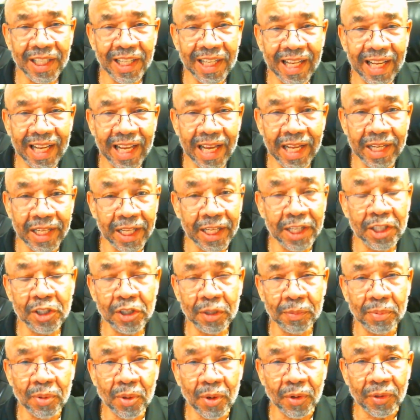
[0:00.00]
and any
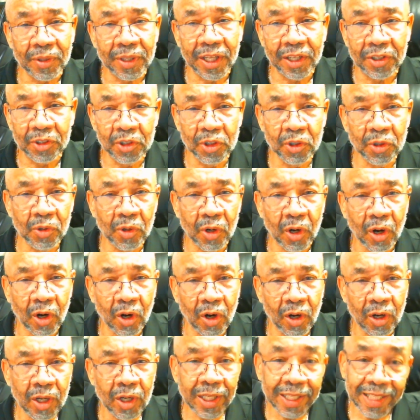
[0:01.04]
support that you
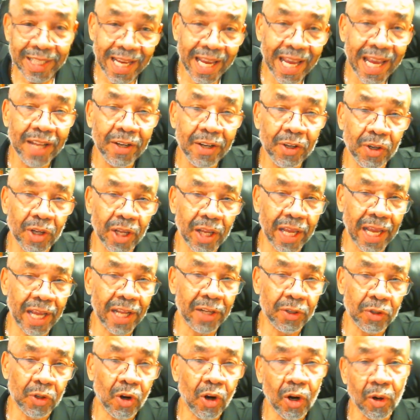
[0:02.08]
can
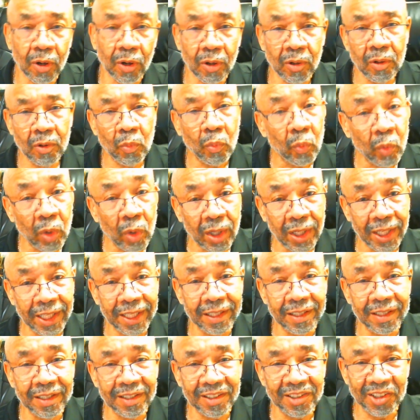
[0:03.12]
and are
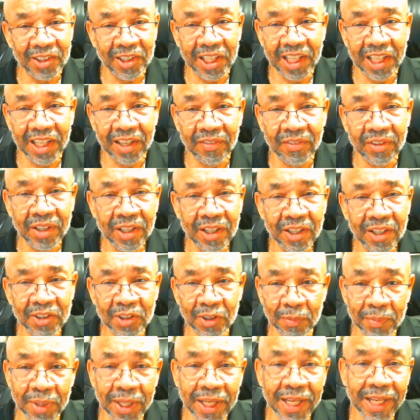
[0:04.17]
willing to give to
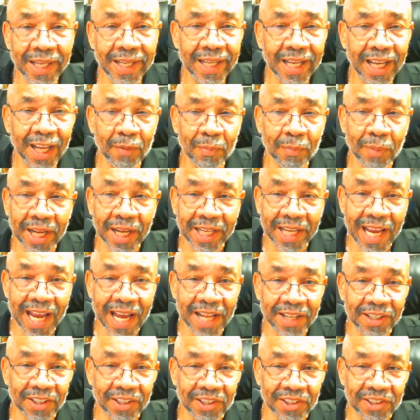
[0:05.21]
me and my
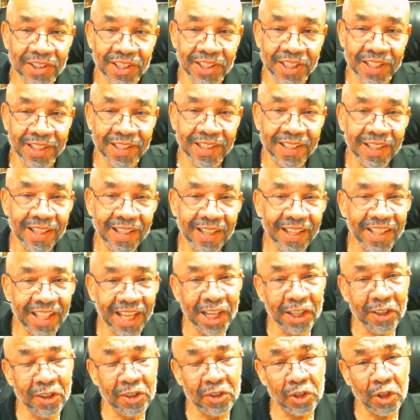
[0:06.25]
candidacy.
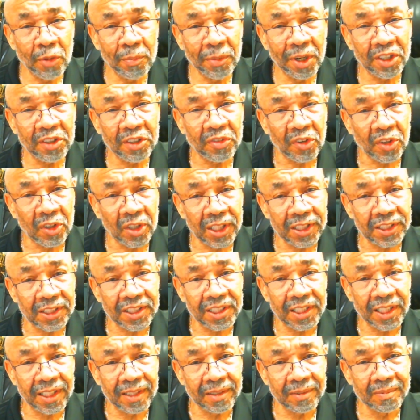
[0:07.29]
Thank you so much for listening.